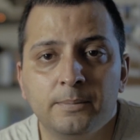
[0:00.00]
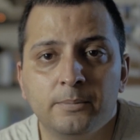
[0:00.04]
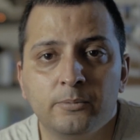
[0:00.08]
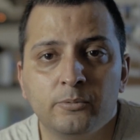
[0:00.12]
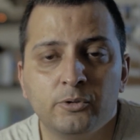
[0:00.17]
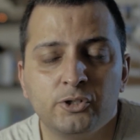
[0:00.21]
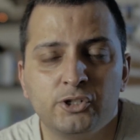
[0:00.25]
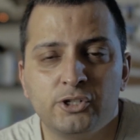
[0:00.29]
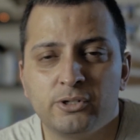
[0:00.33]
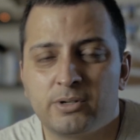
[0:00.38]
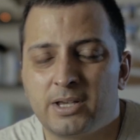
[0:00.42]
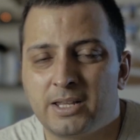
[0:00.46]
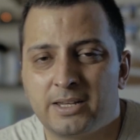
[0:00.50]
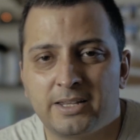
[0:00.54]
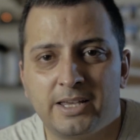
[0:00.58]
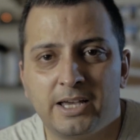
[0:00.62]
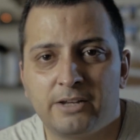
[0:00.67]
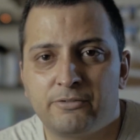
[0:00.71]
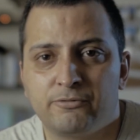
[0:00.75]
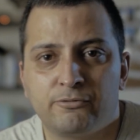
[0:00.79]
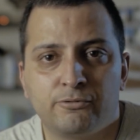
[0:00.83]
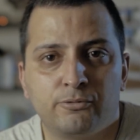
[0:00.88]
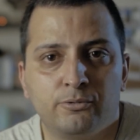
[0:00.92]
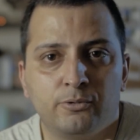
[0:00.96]
which you can
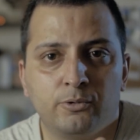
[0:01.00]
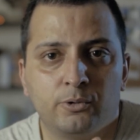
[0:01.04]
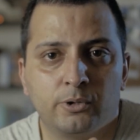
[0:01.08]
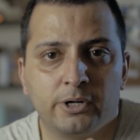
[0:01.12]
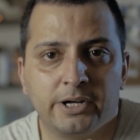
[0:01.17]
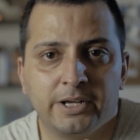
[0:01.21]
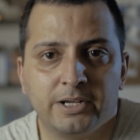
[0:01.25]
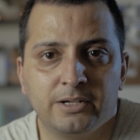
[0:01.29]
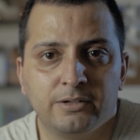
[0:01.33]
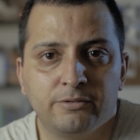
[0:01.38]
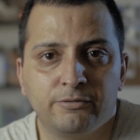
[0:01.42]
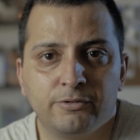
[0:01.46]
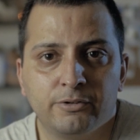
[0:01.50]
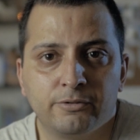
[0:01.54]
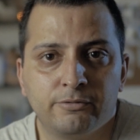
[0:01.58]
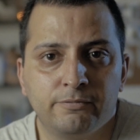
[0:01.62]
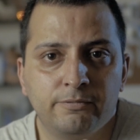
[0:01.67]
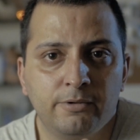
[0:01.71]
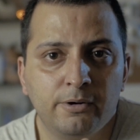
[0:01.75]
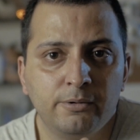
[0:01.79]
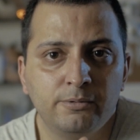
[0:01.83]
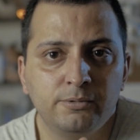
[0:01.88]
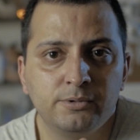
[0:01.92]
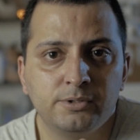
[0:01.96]
get for any of your
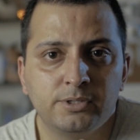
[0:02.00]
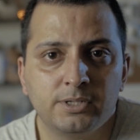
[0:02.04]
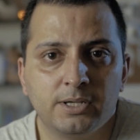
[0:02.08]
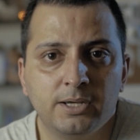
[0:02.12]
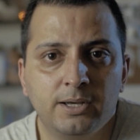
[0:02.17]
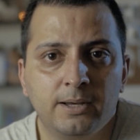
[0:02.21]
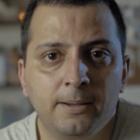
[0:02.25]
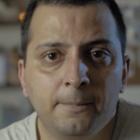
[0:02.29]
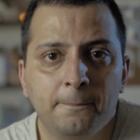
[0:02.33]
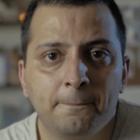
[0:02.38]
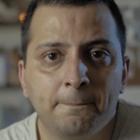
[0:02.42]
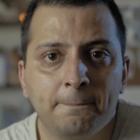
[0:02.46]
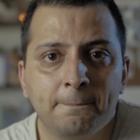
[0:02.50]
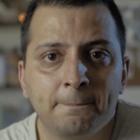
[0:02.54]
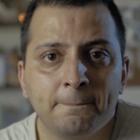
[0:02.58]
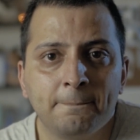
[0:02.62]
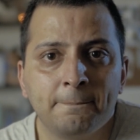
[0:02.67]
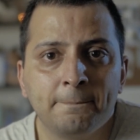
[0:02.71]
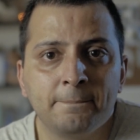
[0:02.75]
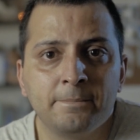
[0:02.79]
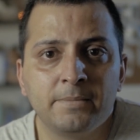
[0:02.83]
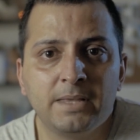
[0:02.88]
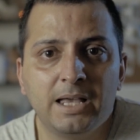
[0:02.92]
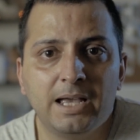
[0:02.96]
phones, and
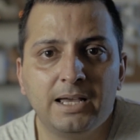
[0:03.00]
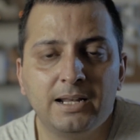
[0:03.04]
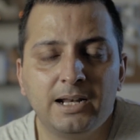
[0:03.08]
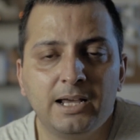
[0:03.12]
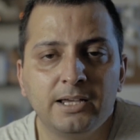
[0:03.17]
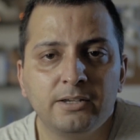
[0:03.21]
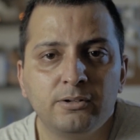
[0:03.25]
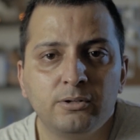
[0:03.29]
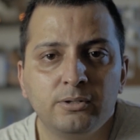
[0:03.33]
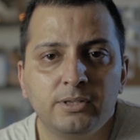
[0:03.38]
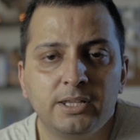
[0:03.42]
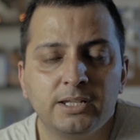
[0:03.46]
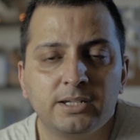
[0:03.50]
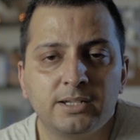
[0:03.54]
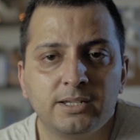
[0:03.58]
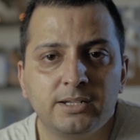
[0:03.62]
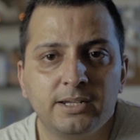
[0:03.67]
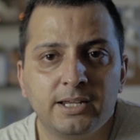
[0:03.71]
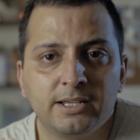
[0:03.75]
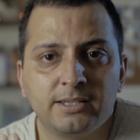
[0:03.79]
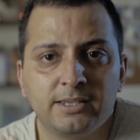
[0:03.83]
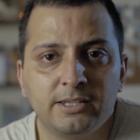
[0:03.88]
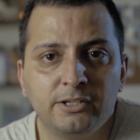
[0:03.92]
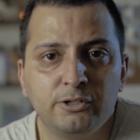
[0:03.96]
I could then
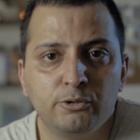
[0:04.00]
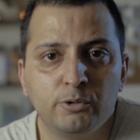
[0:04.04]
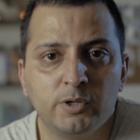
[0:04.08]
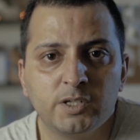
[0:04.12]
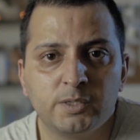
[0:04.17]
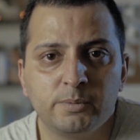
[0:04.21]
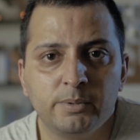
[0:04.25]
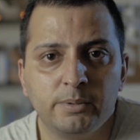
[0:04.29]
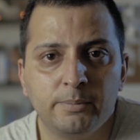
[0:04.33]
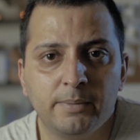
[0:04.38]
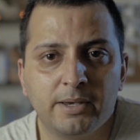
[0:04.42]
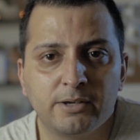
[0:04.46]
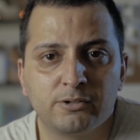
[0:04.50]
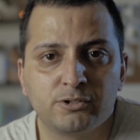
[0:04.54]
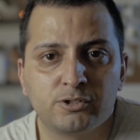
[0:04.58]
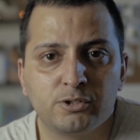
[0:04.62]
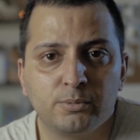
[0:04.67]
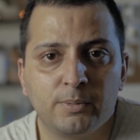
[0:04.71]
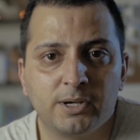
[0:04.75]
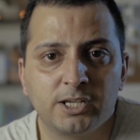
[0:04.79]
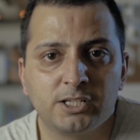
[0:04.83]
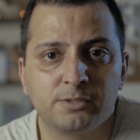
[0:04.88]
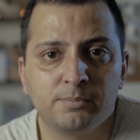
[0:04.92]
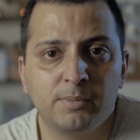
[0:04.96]
connect the USB mouse to
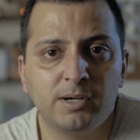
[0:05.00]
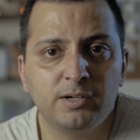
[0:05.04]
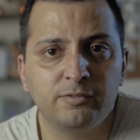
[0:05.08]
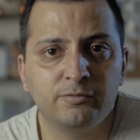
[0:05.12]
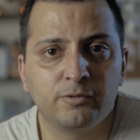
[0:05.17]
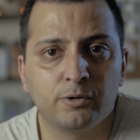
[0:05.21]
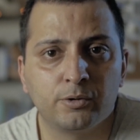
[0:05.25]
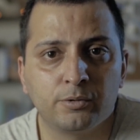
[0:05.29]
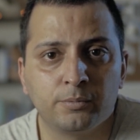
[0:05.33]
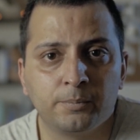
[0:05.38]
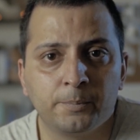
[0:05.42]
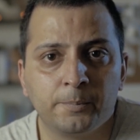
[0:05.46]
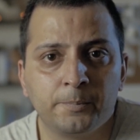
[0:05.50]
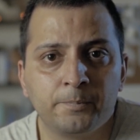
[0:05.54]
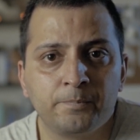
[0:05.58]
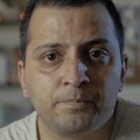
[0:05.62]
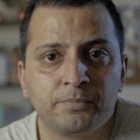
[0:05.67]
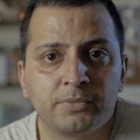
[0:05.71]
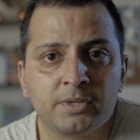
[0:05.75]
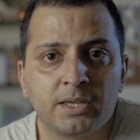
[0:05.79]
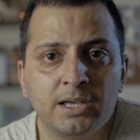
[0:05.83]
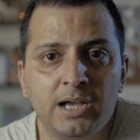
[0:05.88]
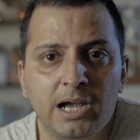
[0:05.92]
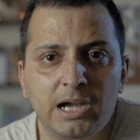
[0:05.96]
my smartphone.
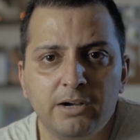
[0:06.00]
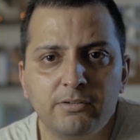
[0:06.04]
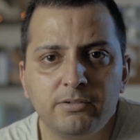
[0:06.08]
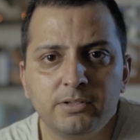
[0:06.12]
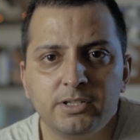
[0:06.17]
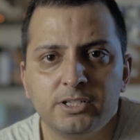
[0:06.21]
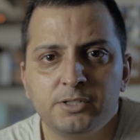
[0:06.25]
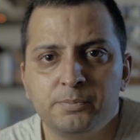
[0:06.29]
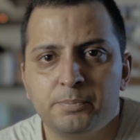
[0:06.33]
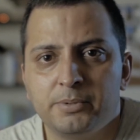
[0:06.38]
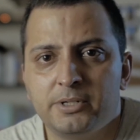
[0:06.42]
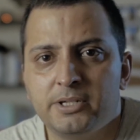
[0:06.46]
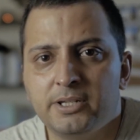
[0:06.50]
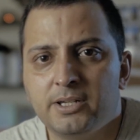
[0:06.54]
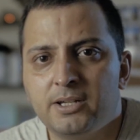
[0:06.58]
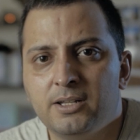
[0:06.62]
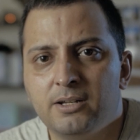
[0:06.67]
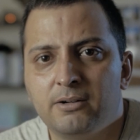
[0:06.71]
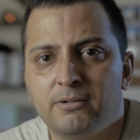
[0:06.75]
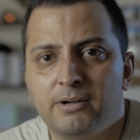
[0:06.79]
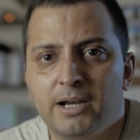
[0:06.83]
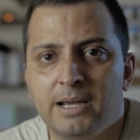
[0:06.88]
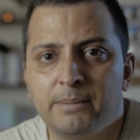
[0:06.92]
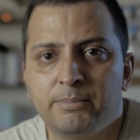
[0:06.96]
However, this
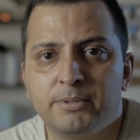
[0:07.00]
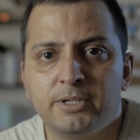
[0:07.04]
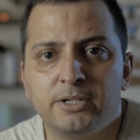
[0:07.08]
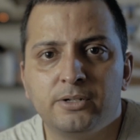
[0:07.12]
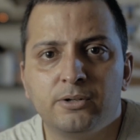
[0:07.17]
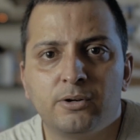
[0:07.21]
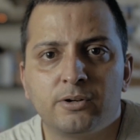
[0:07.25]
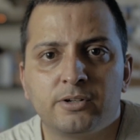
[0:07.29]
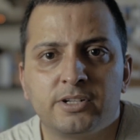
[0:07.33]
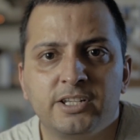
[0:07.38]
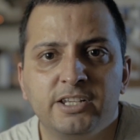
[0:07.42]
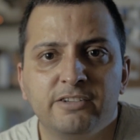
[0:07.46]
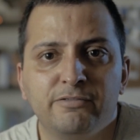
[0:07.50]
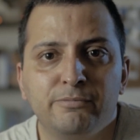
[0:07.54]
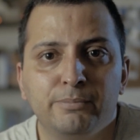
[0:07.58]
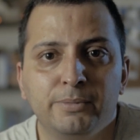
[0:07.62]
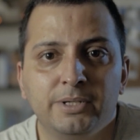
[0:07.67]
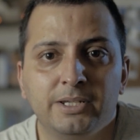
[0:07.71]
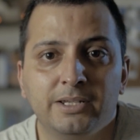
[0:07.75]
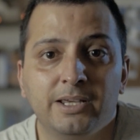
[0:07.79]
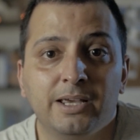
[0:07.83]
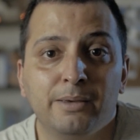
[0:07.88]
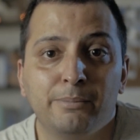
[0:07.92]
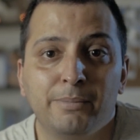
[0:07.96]
particular app did not give
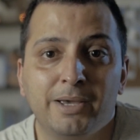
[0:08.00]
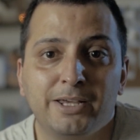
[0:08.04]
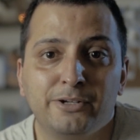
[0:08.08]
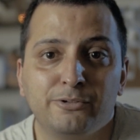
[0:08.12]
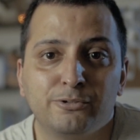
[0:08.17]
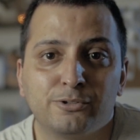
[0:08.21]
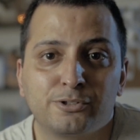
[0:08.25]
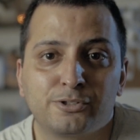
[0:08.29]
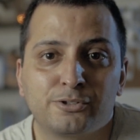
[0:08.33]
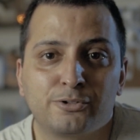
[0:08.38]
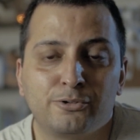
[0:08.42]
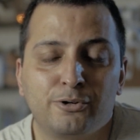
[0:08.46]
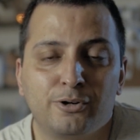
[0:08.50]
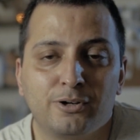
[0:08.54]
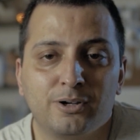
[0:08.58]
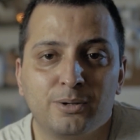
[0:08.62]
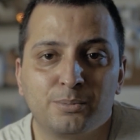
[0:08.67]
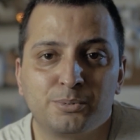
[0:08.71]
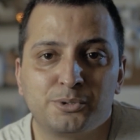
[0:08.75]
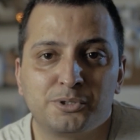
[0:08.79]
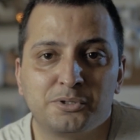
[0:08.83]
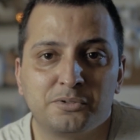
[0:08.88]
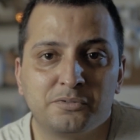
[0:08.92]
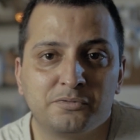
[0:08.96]
me a manual scroll
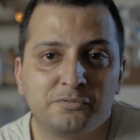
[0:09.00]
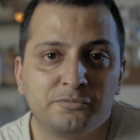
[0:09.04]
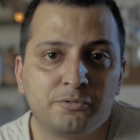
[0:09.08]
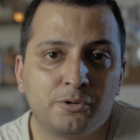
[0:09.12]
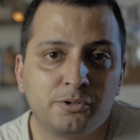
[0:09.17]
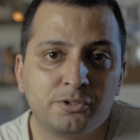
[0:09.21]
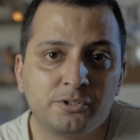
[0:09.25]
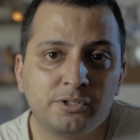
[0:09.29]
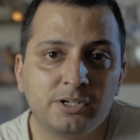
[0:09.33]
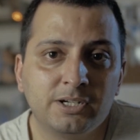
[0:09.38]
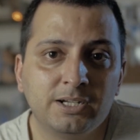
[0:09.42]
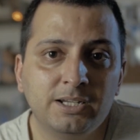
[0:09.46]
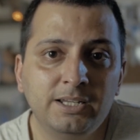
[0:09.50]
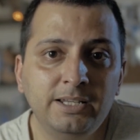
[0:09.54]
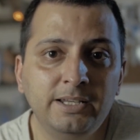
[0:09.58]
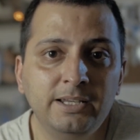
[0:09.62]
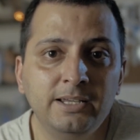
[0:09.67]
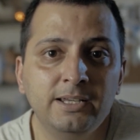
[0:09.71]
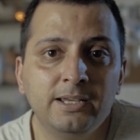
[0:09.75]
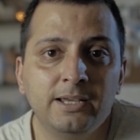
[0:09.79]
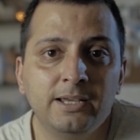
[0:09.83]
option, unfortunately.